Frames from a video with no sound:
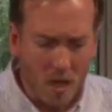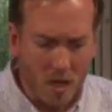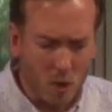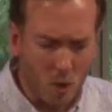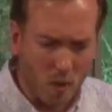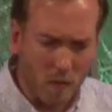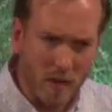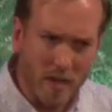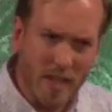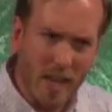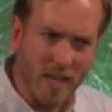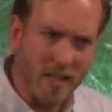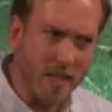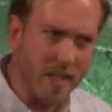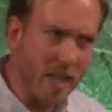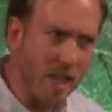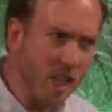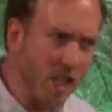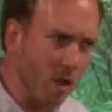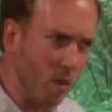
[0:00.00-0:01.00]
sort of a
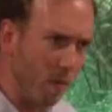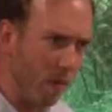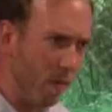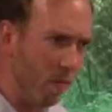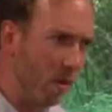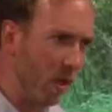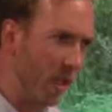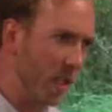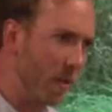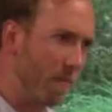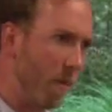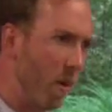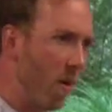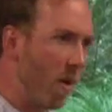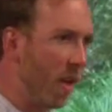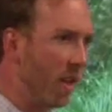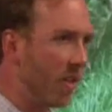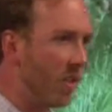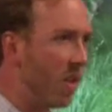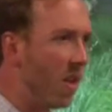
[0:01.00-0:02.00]
destination that people
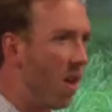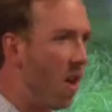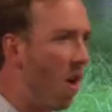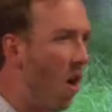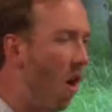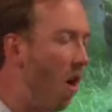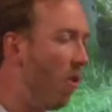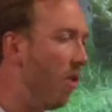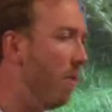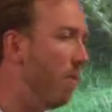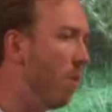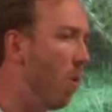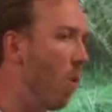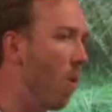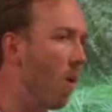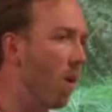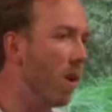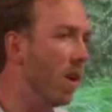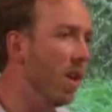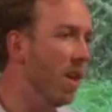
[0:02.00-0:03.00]
experience on the
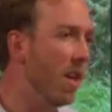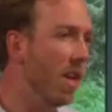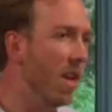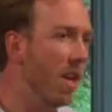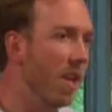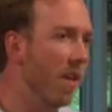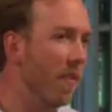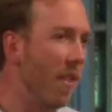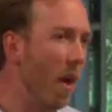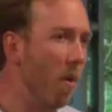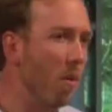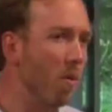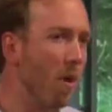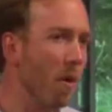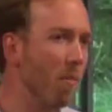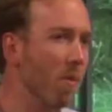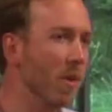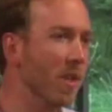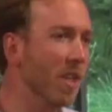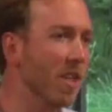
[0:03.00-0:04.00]
board, that would
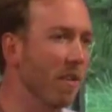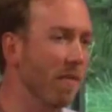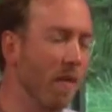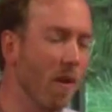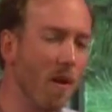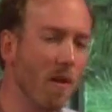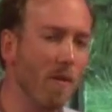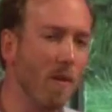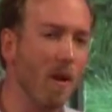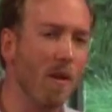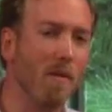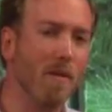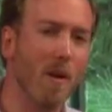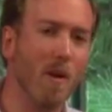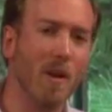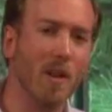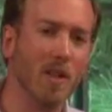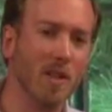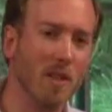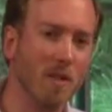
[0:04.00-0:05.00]
represent a very, very,
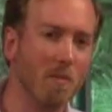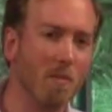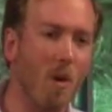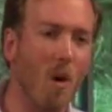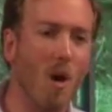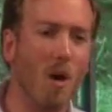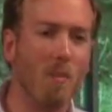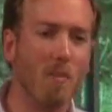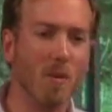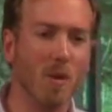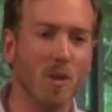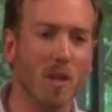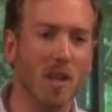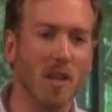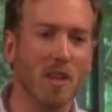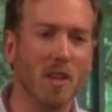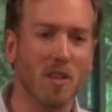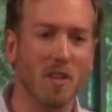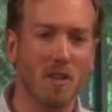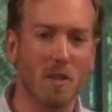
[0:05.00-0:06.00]
very small
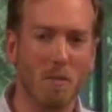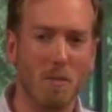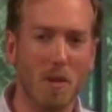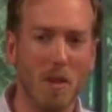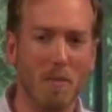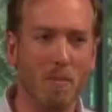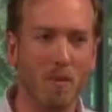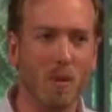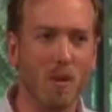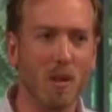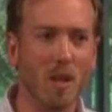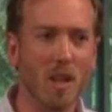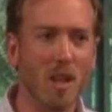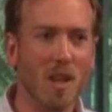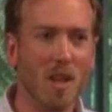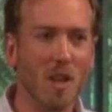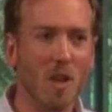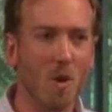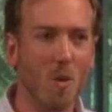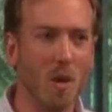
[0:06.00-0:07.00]
percentage of the people
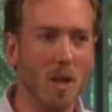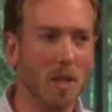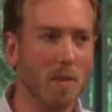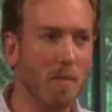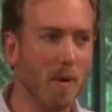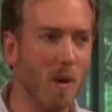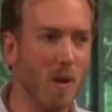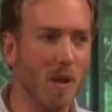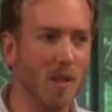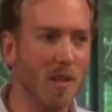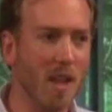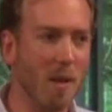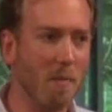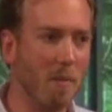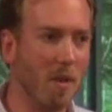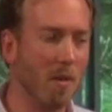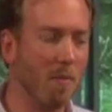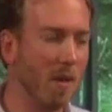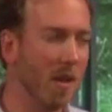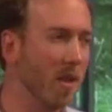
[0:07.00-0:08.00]
who experience that
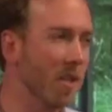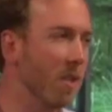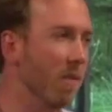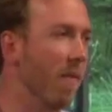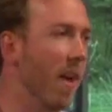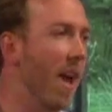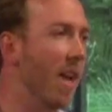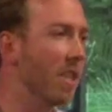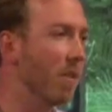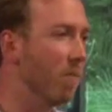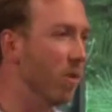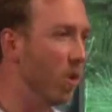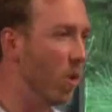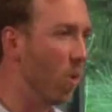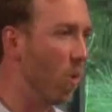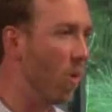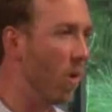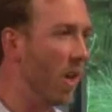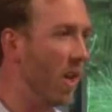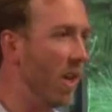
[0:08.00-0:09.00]
pin because the vast
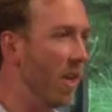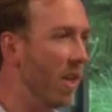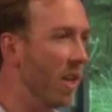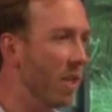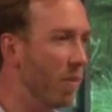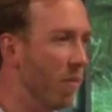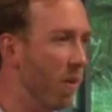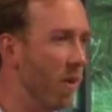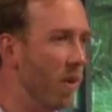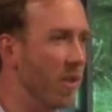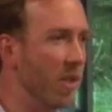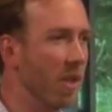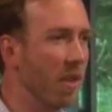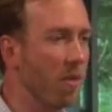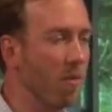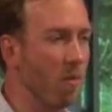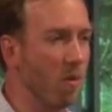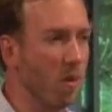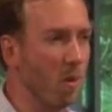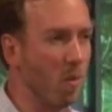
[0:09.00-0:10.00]
majority experience it
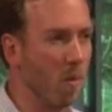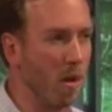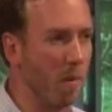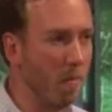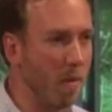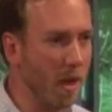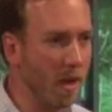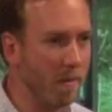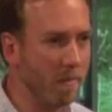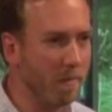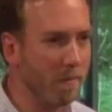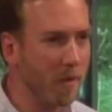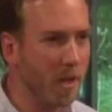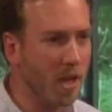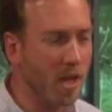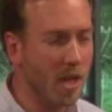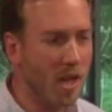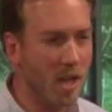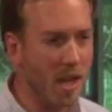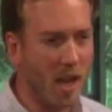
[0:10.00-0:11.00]
through the repin.
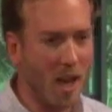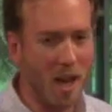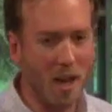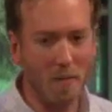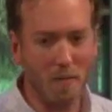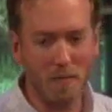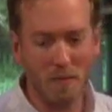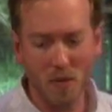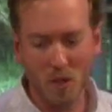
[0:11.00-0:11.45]
Um,